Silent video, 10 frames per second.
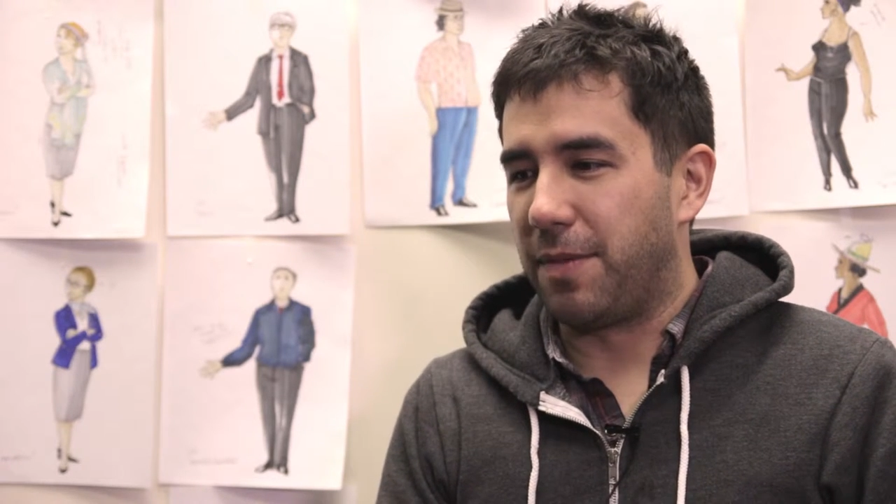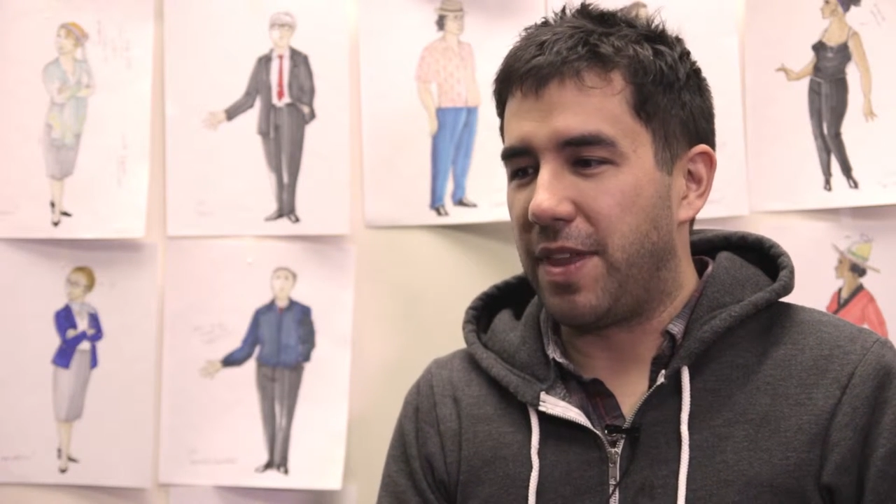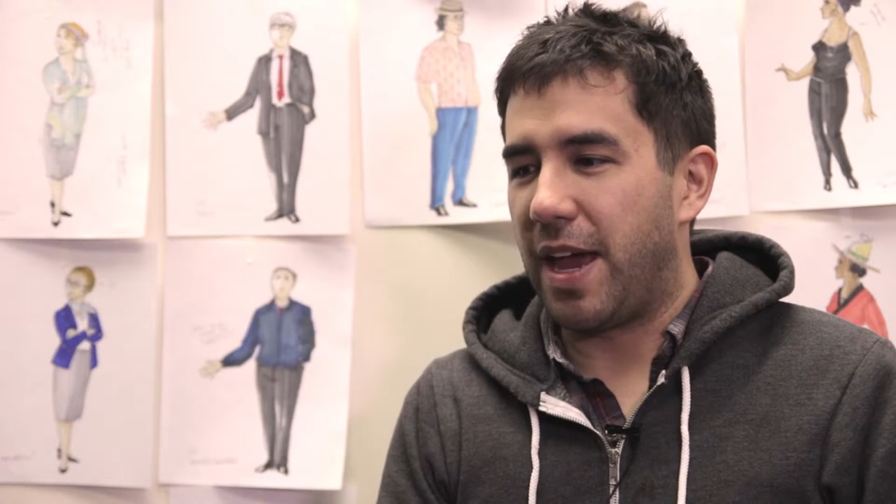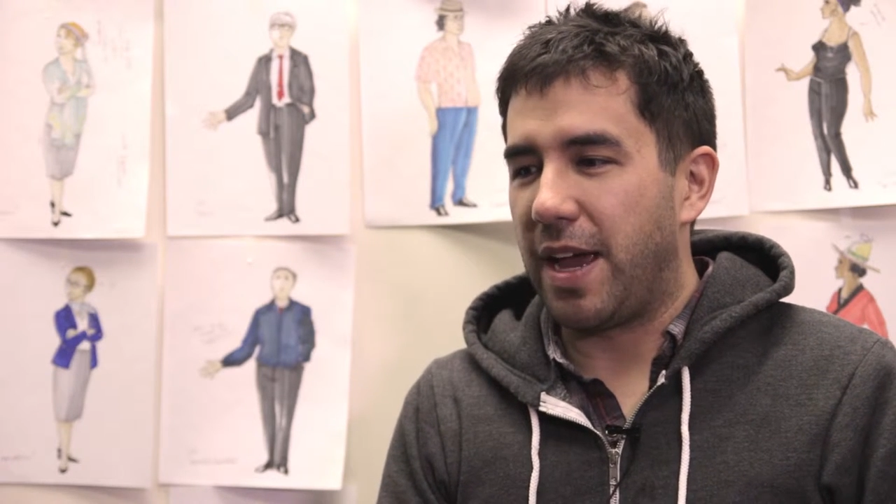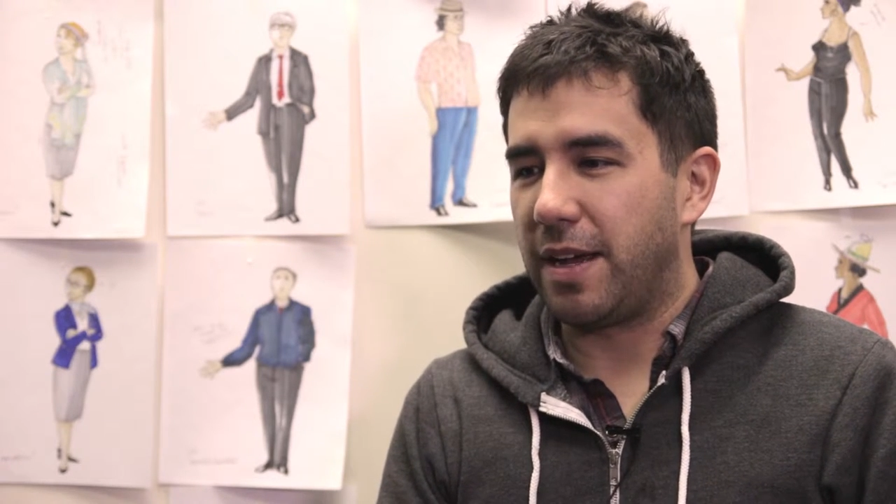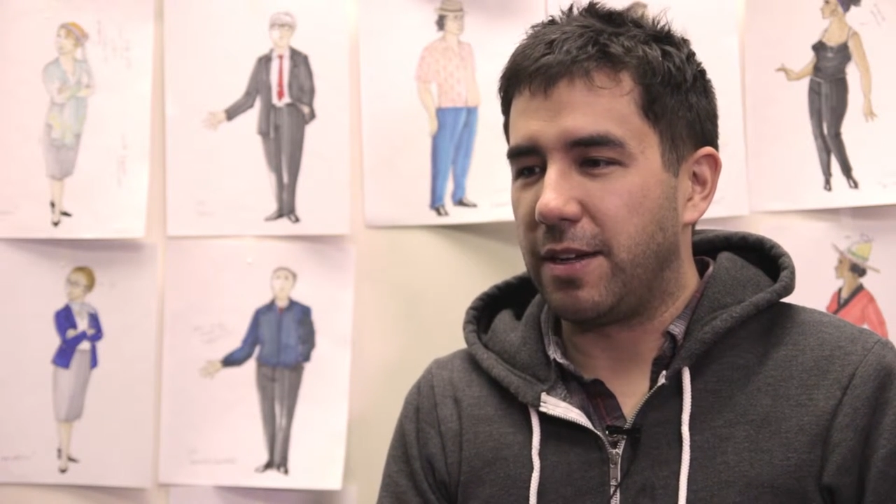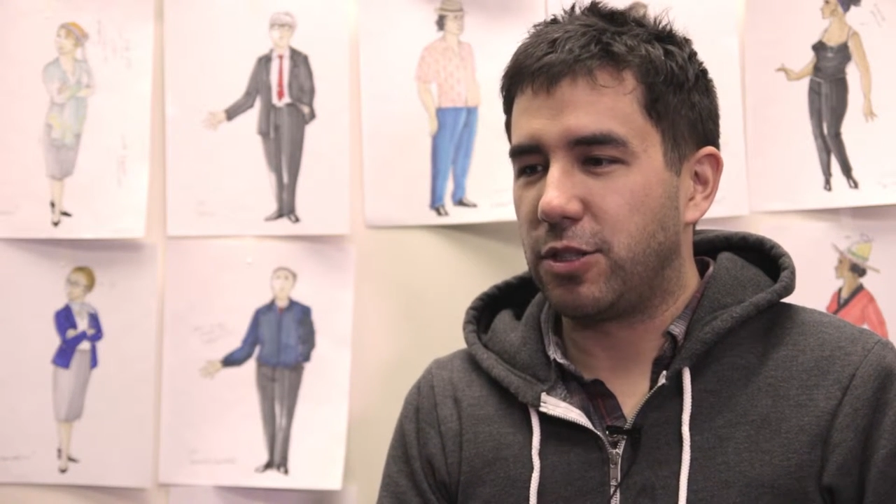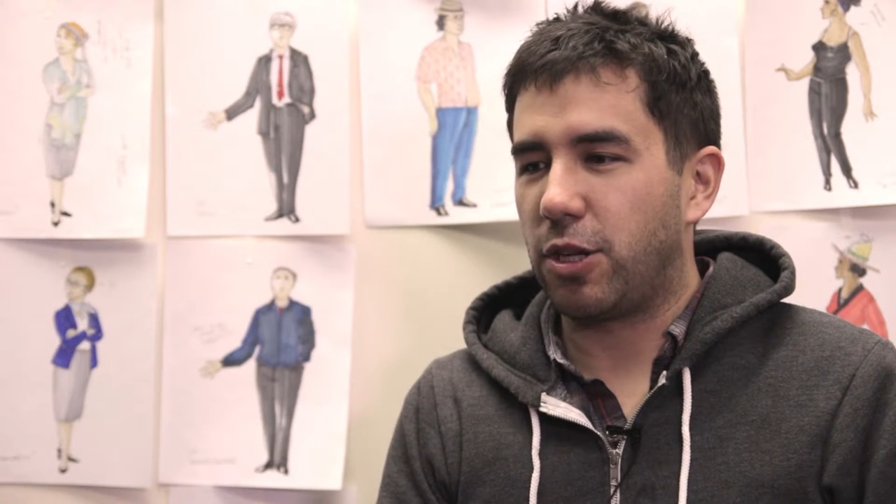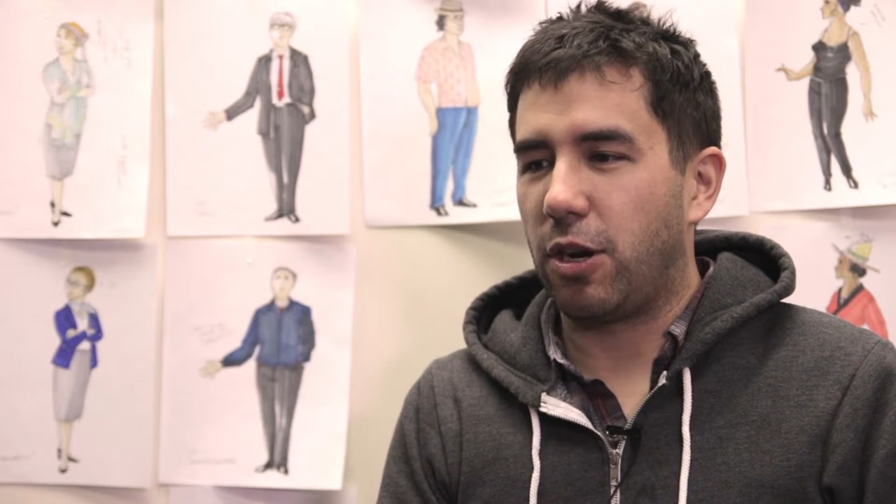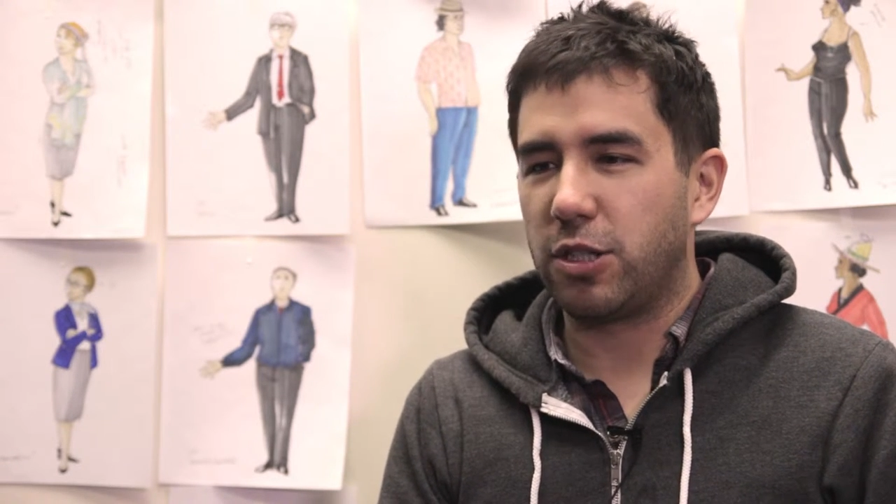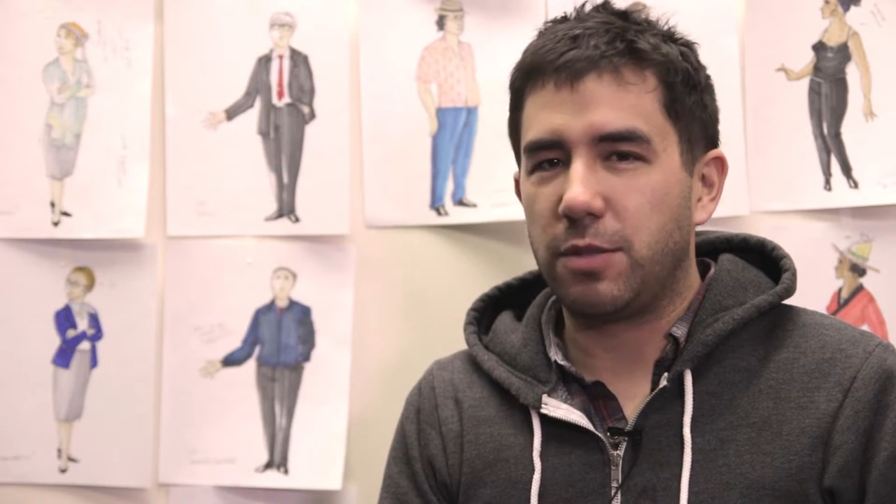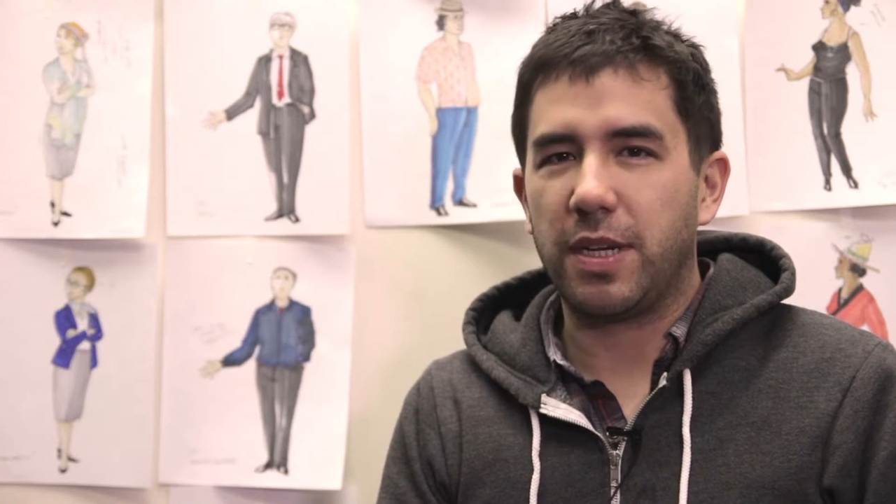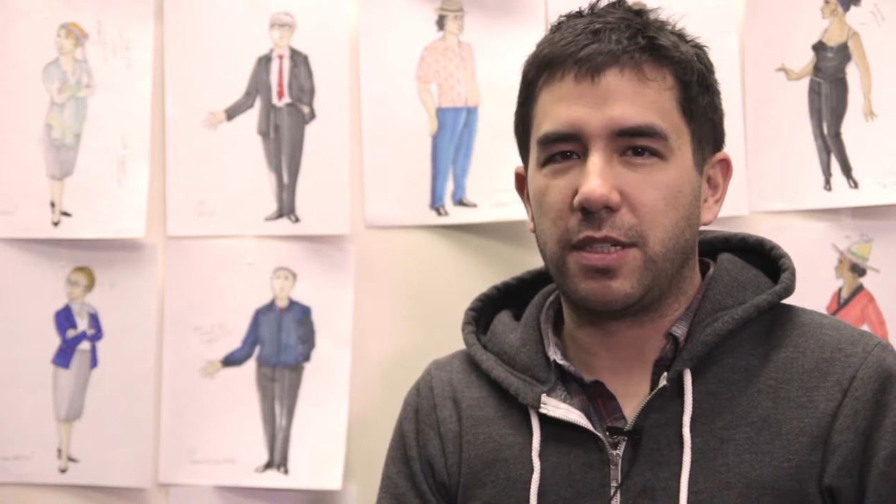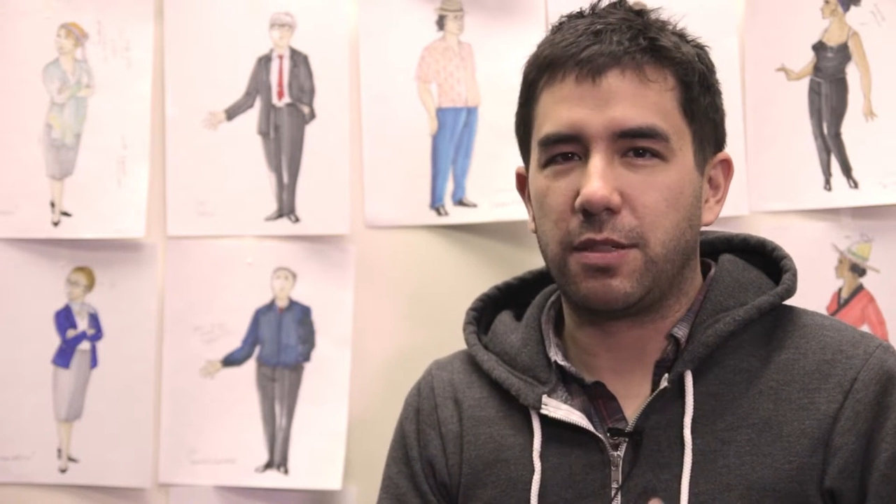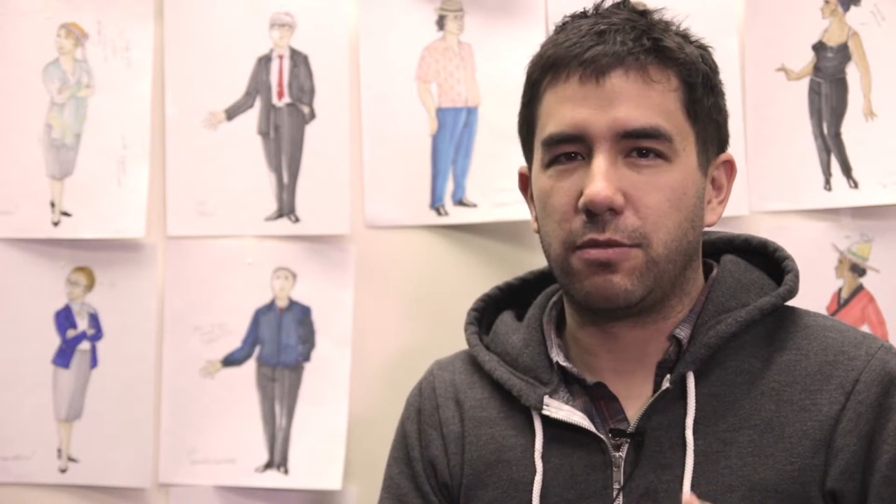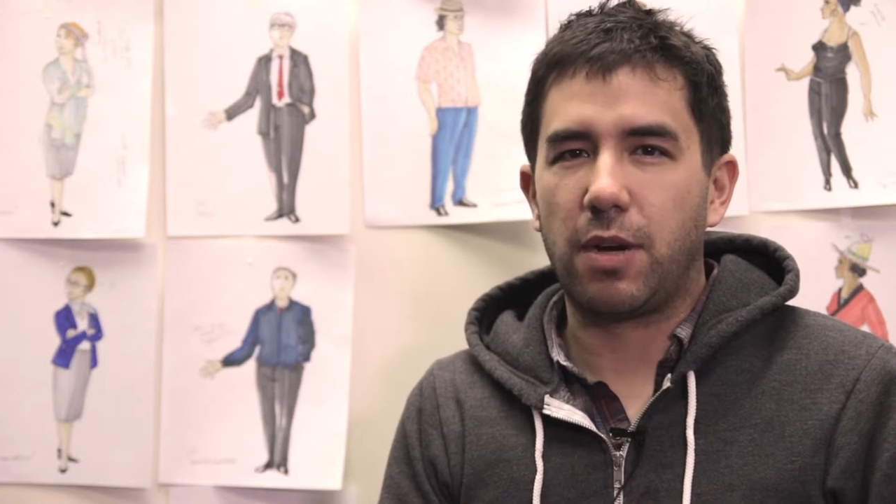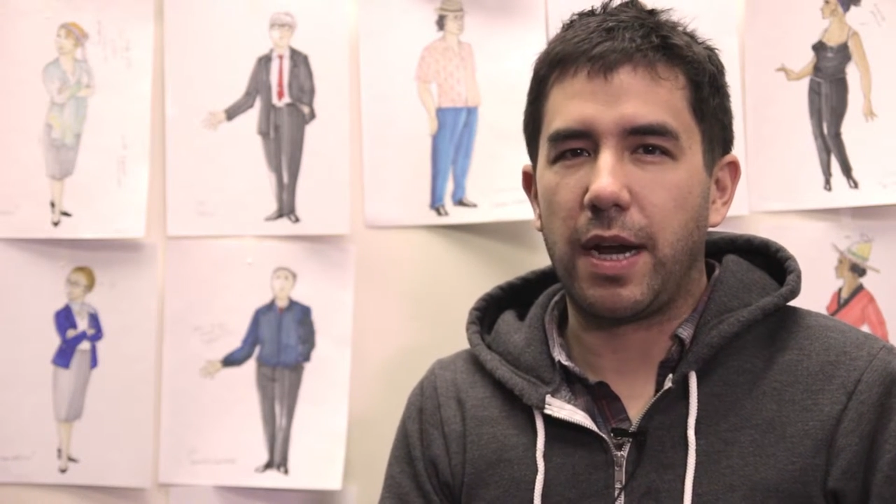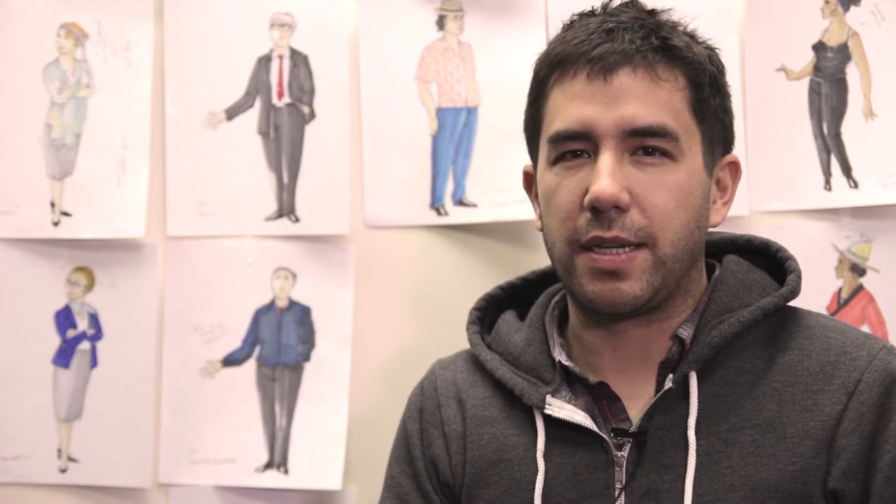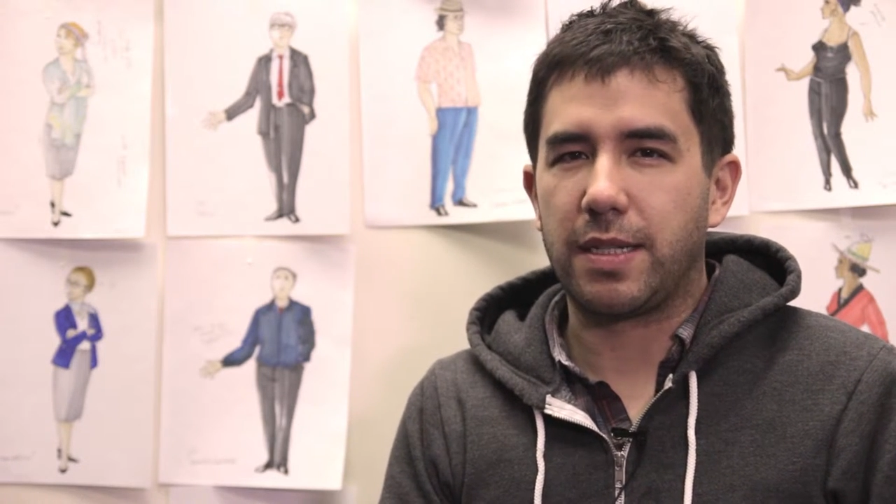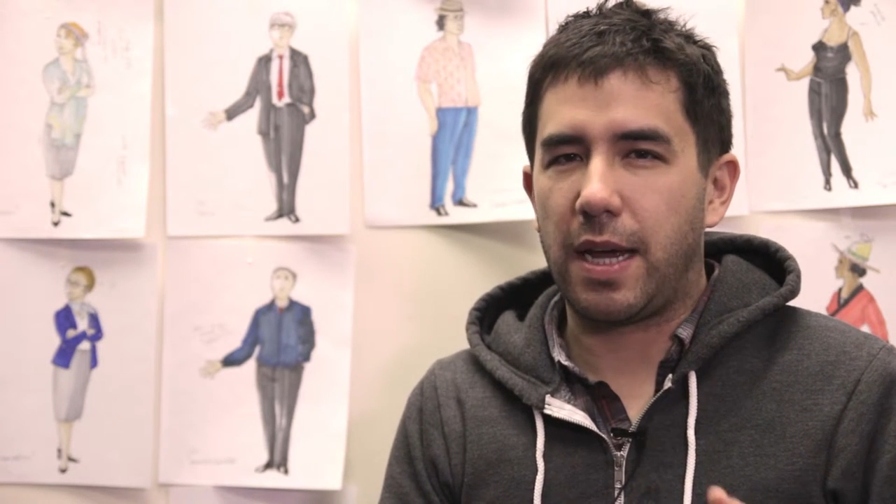They charged me to write